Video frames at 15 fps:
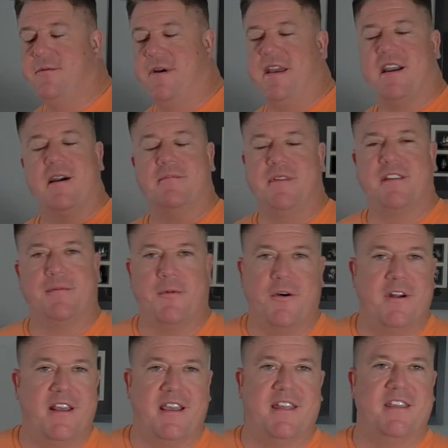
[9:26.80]
wake up this
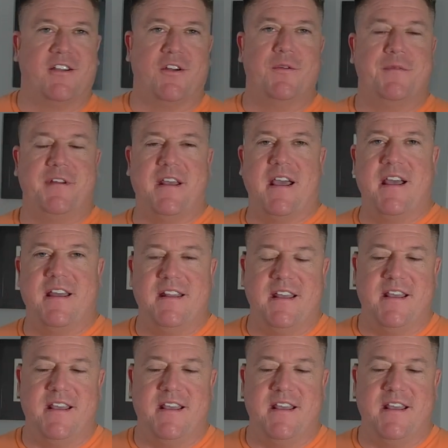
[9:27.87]
morning in the group chat,